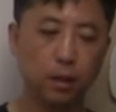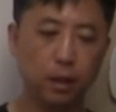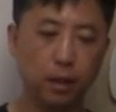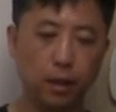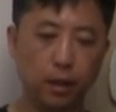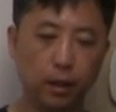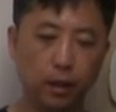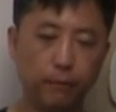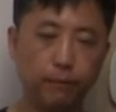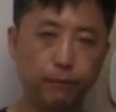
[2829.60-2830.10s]

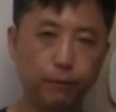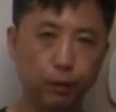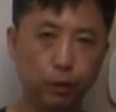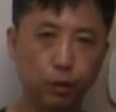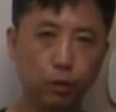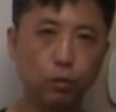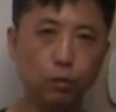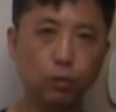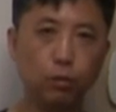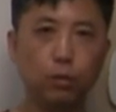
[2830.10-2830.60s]
if
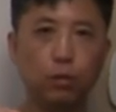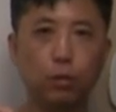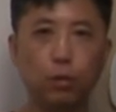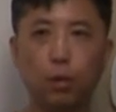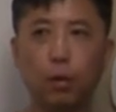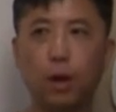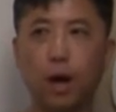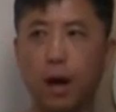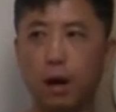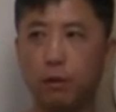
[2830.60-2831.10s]
you
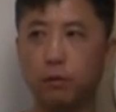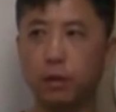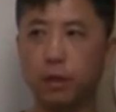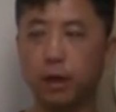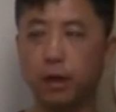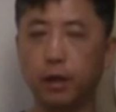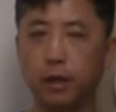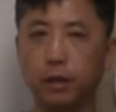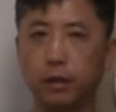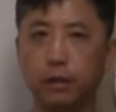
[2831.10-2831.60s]
go out
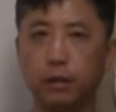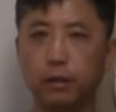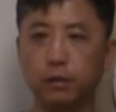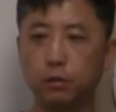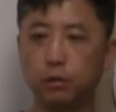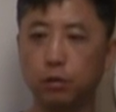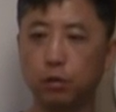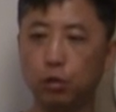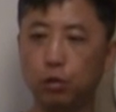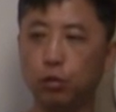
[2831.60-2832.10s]
there and then
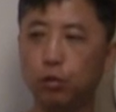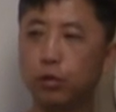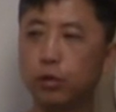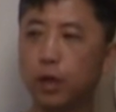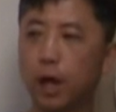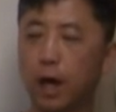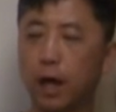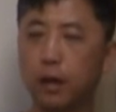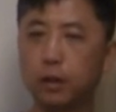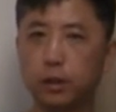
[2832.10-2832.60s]
look
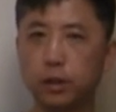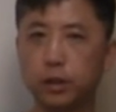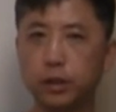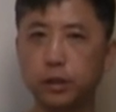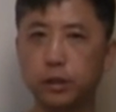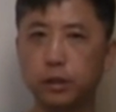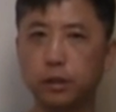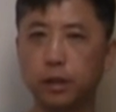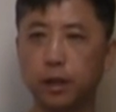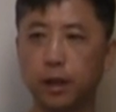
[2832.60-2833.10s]
others
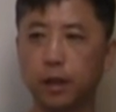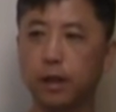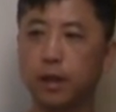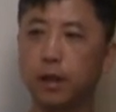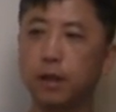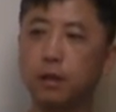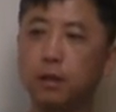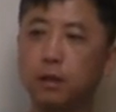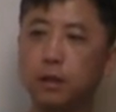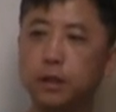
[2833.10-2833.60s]
and
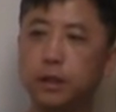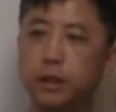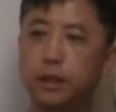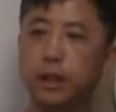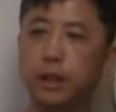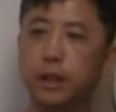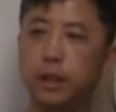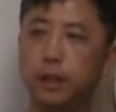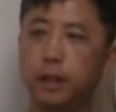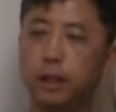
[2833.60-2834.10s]
then
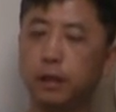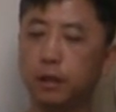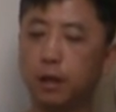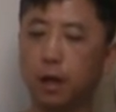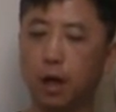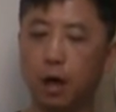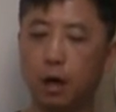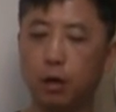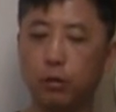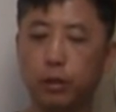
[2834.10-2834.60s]
see that
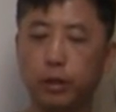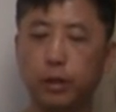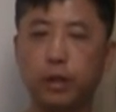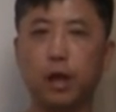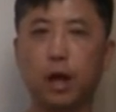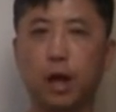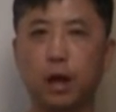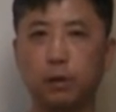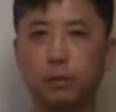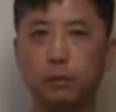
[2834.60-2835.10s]
how
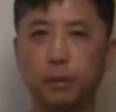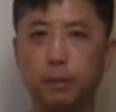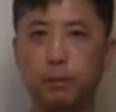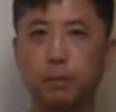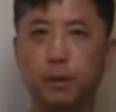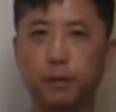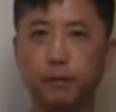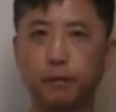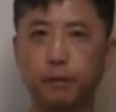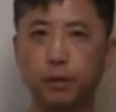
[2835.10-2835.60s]
other people
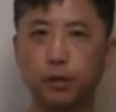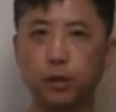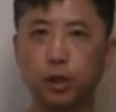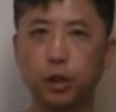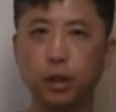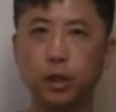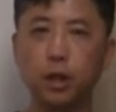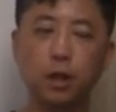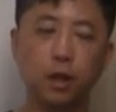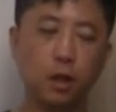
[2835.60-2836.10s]
are
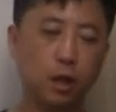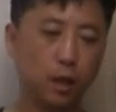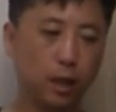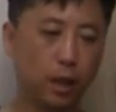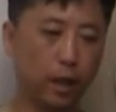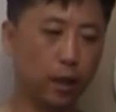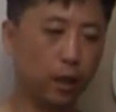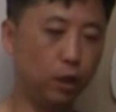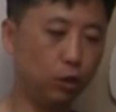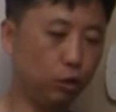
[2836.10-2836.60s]
fishing,
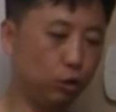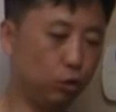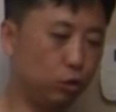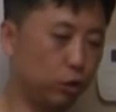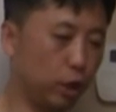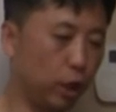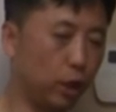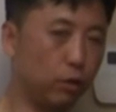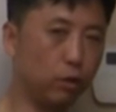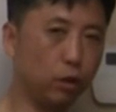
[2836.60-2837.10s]
and then you
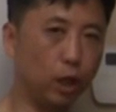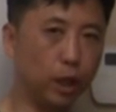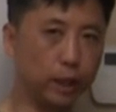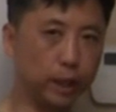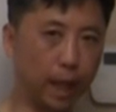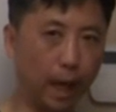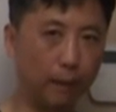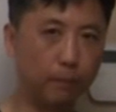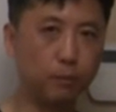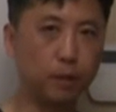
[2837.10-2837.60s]
try to
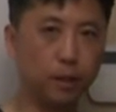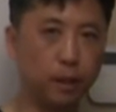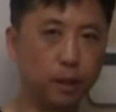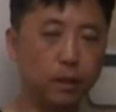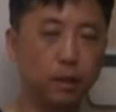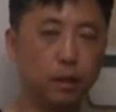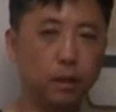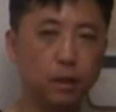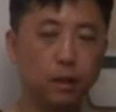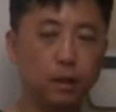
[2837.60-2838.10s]
adopt it
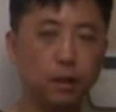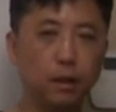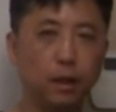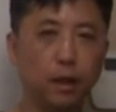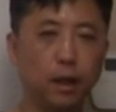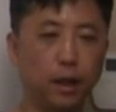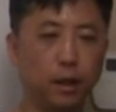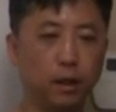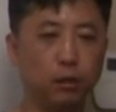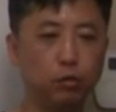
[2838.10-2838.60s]

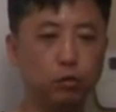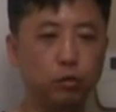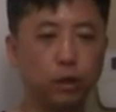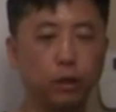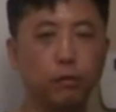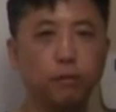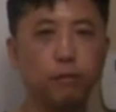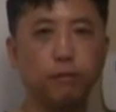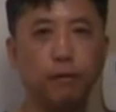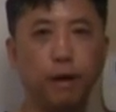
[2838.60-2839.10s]
and try
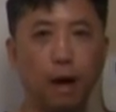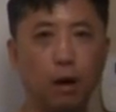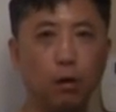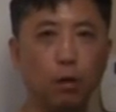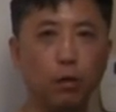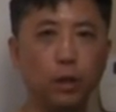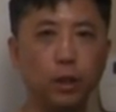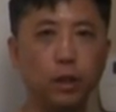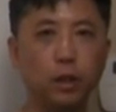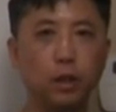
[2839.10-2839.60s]
to follow
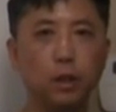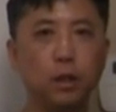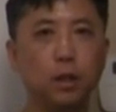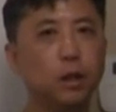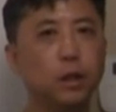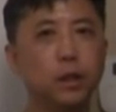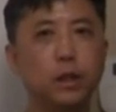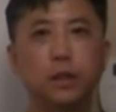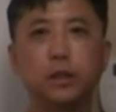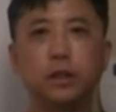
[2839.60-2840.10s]
it,
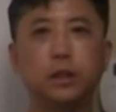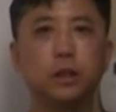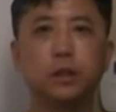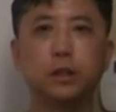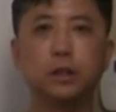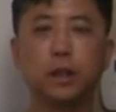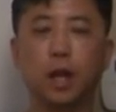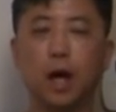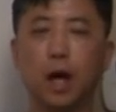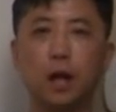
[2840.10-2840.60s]
this is
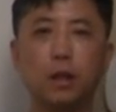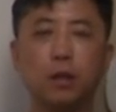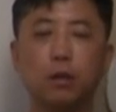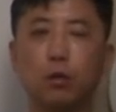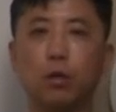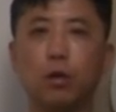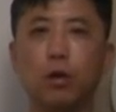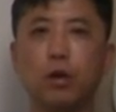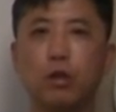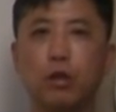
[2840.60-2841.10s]
not
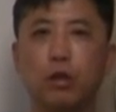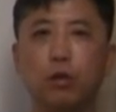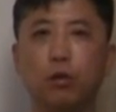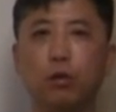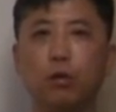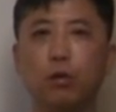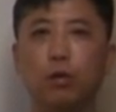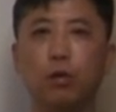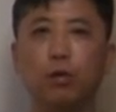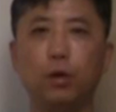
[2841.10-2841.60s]
going
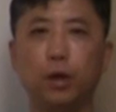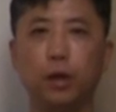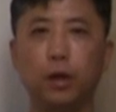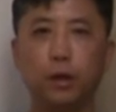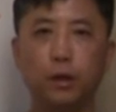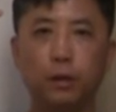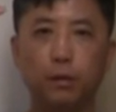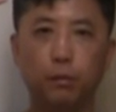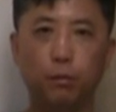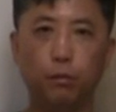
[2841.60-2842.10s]
through
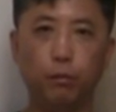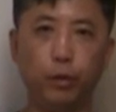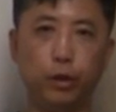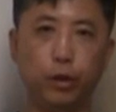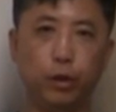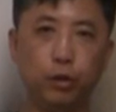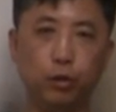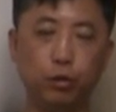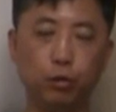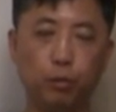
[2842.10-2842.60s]

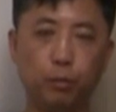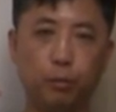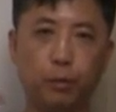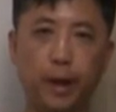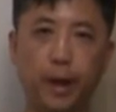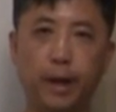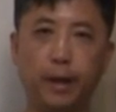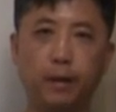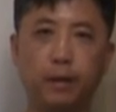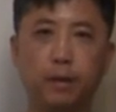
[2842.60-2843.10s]
your brain.